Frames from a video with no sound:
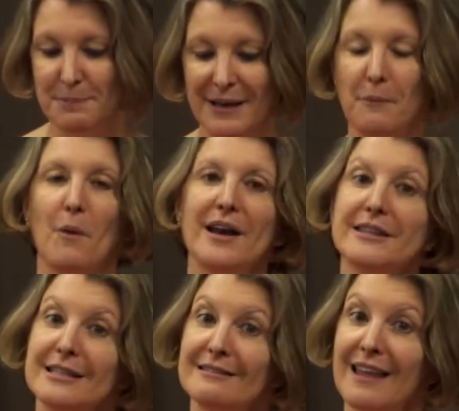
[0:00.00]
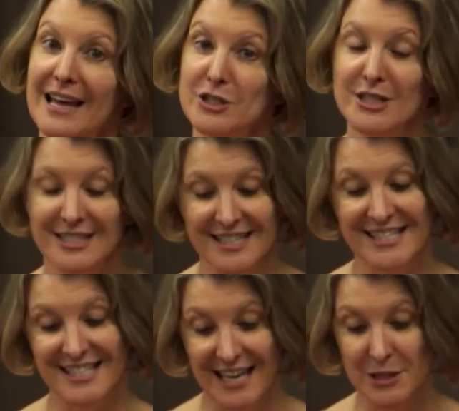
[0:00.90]
but one of the legends in
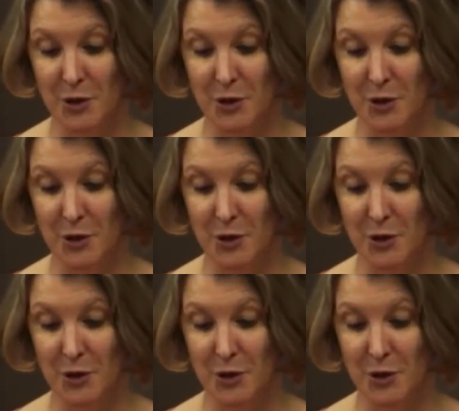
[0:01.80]
St.